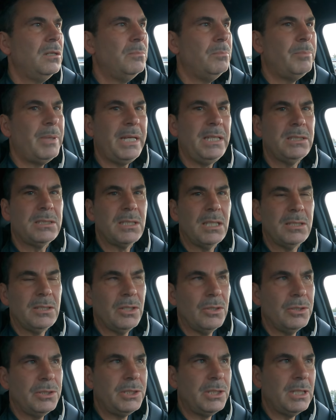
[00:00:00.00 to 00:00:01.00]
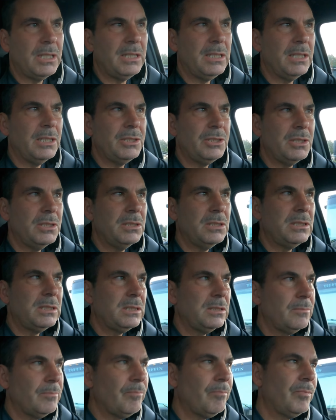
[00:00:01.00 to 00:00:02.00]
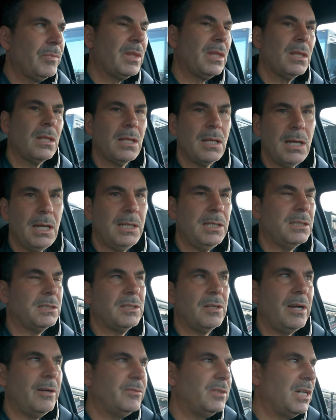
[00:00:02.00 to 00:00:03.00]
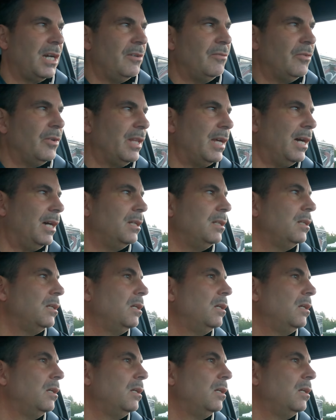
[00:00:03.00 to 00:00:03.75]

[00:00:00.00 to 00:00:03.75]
based on the ocean conditions. I just don't have time for that.